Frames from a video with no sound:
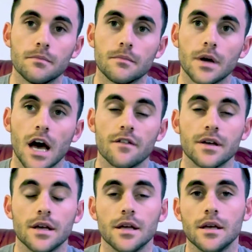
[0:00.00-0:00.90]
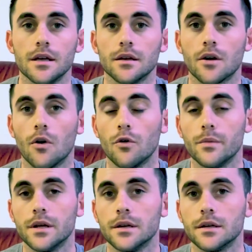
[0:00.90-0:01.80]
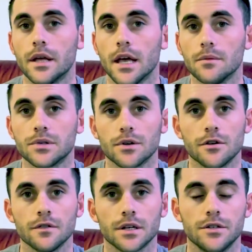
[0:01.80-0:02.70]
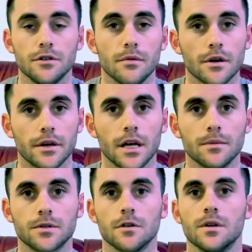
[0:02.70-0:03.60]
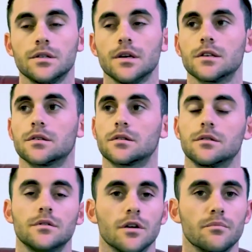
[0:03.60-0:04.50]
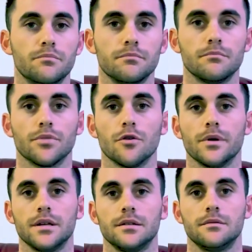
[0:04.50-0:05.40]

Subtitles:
have a Coleman camp stove, like a 2-burner camp stove that takes, you know, propane,